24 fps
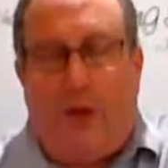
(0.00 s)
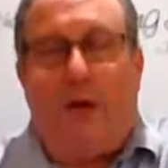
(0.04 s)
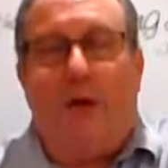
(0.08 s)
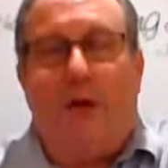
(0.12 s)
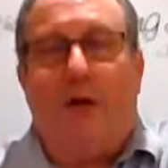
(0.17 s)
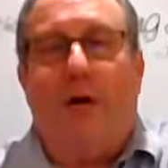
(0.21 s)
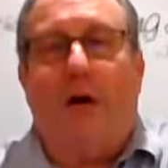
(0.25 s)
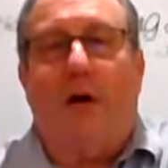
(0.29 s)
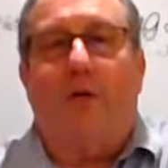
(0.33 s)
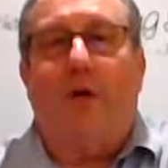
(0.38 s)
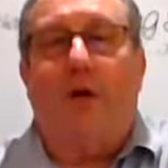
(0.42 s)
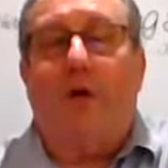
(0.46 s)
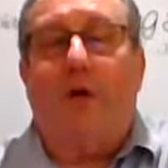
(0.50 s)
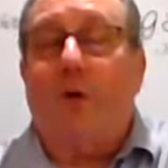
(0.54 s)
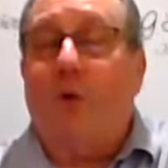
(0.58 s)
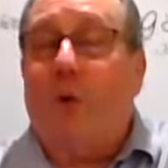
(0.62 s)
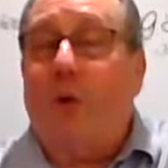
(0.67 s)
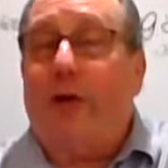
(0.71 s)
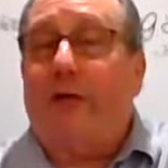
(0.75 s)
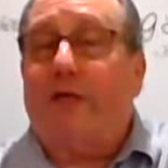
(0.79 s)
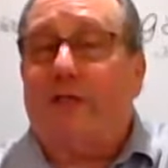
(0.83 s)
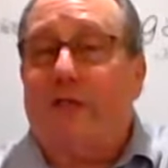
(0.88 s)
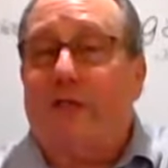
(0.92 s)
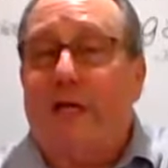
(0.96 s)
I'll call the
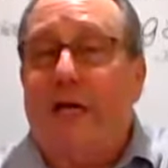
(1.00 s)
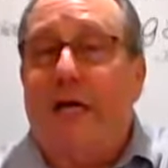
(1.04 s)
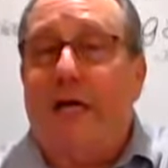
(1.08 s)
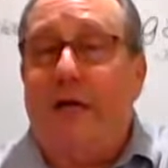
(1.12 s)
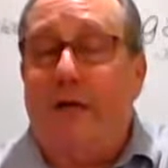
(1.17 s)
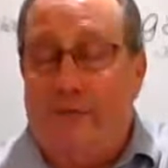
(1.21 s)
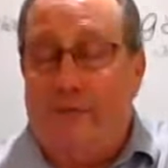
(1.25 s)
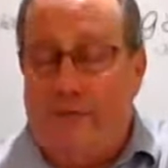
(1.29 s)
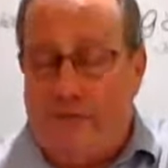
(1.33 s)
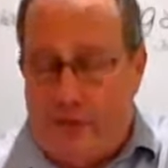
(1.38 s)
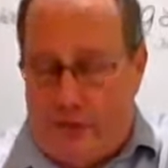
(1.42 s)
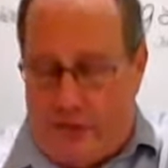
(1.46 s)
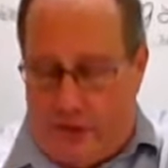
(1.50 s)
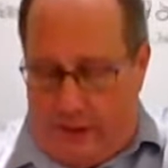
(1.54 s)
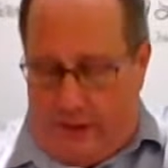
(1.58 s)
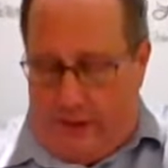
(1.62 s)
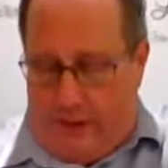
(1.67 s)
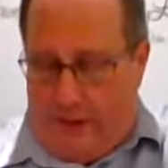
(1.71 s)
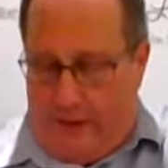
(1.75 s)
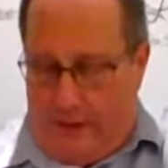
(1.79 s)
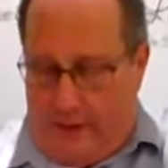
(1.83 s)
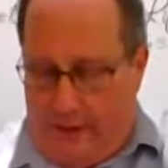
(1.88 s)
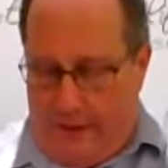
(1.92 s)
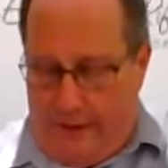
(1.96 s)
quicksand of
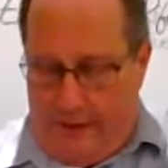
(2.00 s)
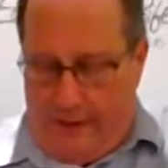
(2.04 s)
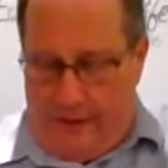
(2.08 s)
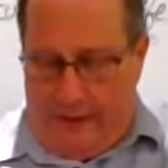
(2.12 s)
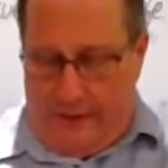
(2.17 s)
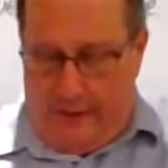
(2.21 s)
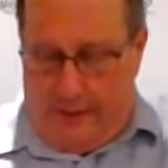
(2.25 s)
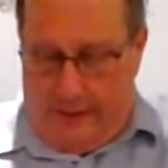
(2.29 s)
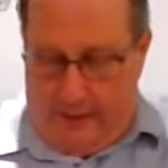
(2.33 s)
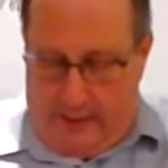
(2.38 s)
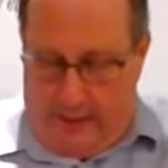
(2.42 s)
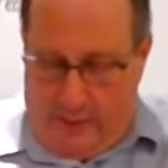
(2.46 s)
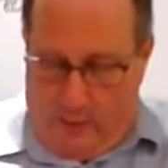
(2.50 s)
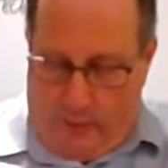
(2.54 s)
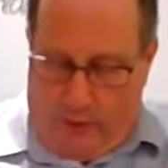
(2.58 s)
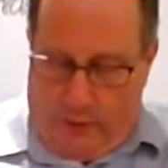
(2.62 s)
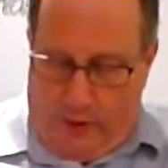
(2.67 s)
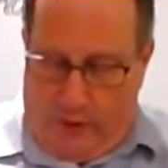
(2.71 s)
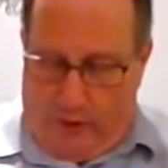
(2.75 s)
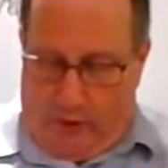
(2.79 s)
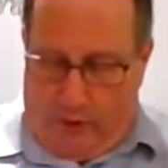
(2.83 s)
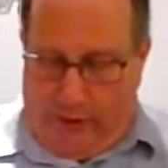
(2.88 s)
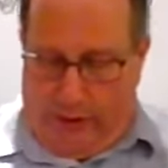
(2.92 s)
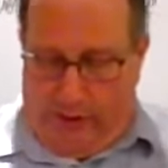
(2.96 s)
sin, we
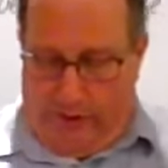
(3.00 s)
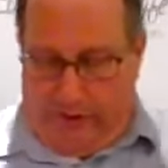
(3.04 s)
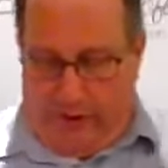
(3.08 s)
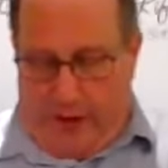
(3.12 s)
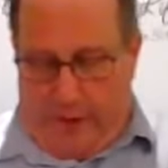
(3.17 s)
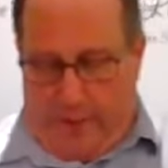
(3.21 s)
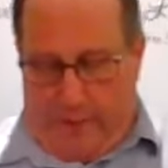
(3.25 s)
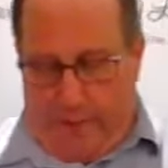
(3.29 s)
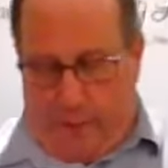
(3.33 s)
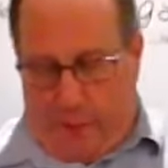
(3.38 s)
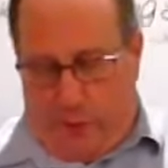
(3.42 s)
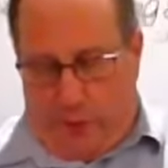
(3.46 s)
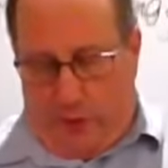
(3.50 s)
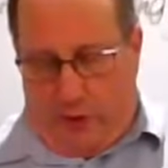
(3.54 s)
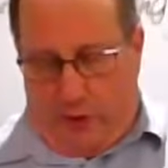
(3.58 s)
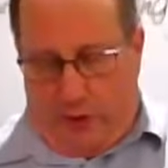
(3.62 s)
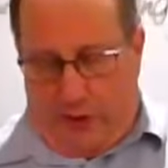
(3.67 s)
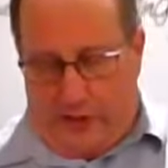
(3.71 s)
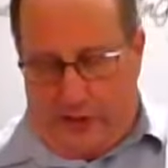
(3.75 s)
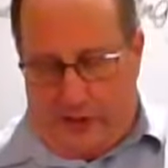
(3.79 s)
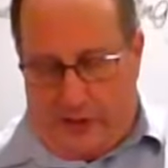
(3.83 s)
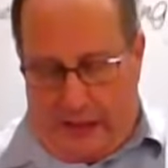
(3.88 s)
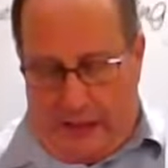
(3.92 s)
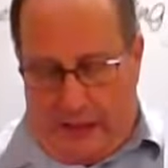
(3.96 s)
don't let them pull
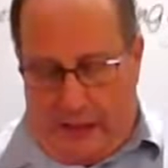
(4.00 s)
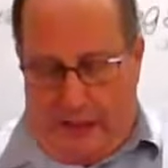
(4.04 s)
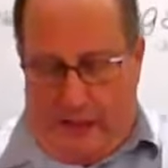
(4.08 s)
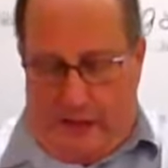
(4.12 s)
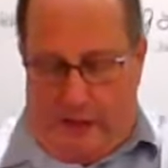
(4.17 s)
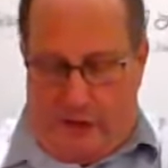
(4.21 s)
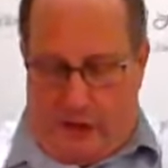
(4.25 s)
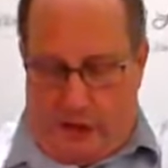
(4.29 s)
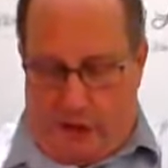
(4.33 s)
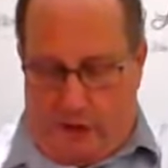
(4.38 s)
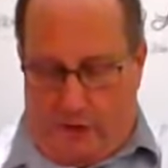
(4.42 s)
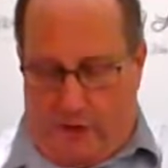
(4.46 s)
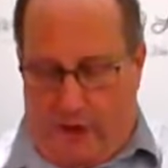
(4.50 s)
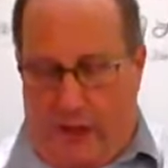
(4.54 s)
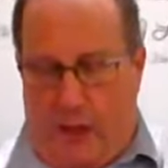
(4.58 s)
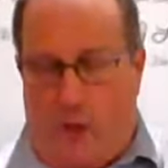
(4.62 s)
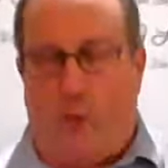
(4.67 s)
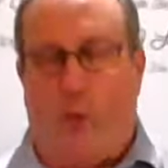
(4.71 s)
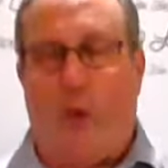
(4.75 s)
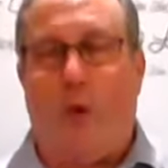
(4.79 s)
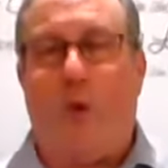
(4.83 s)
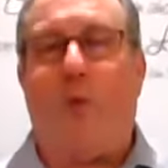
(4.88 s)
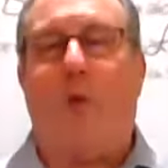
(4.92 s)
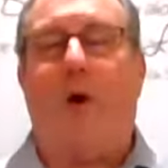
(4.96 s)
us in so that
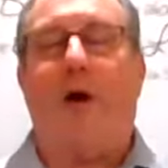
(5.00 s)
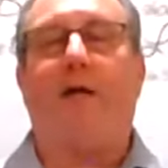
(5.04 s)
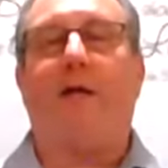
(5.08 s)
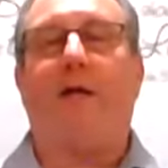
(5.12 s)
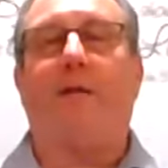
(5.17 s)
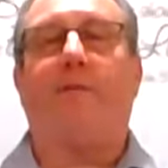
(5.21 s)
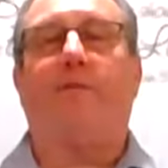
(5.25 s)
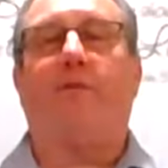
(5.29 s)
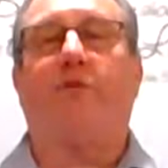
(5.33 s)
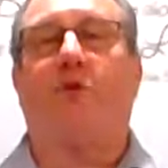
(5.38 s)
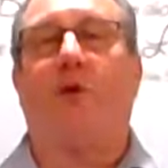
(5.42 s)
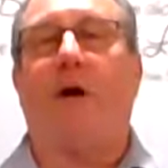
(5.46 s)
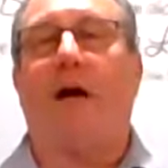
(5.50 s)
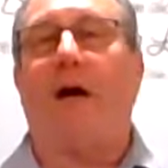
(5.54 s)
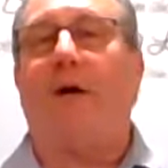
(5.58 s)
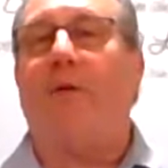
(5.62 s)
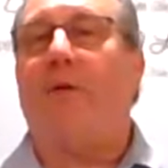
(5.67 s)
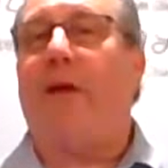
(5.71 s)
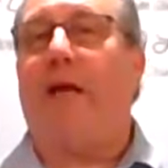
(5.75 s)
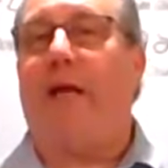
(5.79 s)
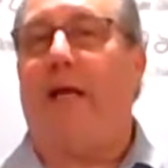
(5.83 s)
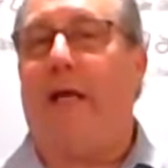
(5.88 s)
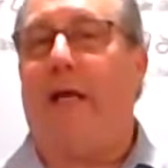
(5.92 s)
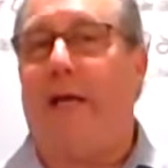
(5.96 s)
we wind up
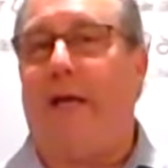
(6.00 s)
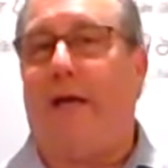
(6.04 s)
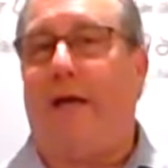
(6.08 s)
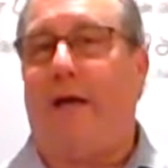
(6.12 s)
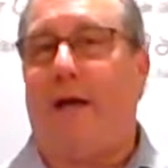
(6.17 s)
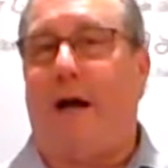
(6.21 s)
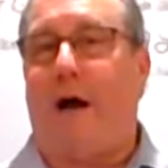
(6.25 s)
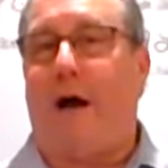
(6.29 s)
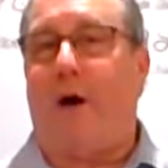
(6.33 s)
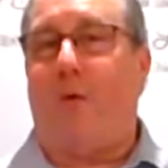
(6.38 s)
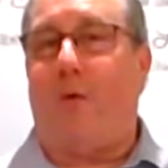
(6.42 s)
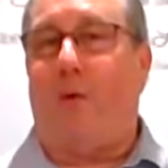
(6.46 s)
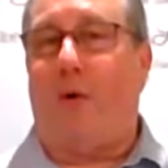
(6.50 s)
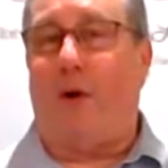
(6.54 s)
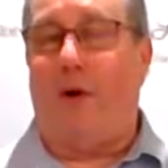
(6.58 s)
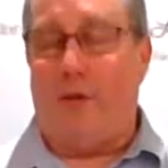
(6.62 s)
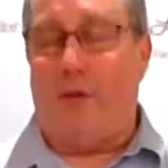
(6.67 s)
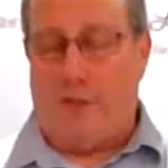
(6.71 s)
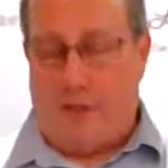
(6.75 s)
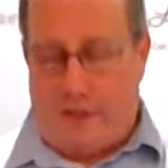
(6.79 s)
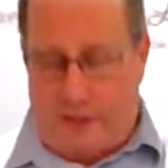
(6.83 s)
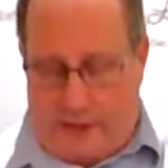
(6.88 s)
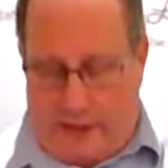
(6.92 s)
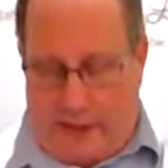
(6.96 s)
drowning in it
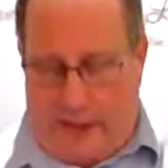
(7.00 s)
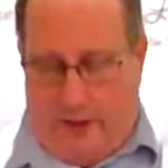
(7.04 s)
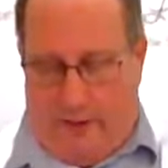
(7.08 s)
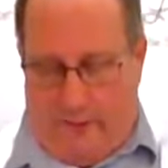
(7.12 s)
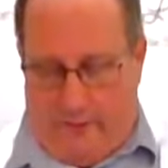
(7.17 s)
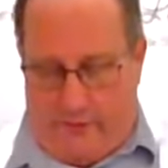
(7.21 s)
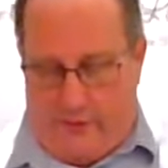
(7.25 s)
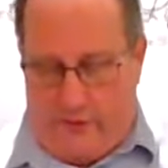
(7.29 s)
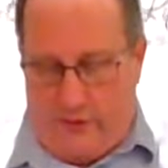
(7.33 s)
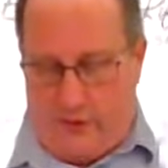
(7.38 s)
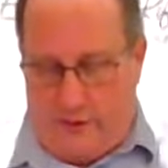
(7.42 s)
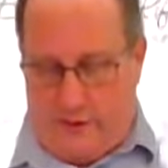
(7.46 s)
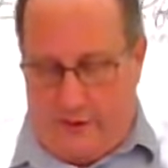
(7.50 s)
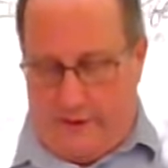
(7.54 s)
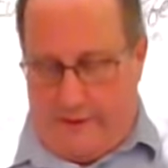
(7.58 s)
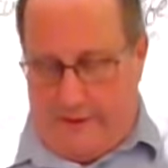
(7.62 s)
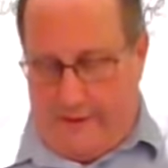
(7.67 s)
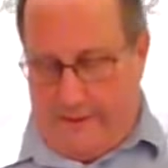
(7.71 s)
ourselves.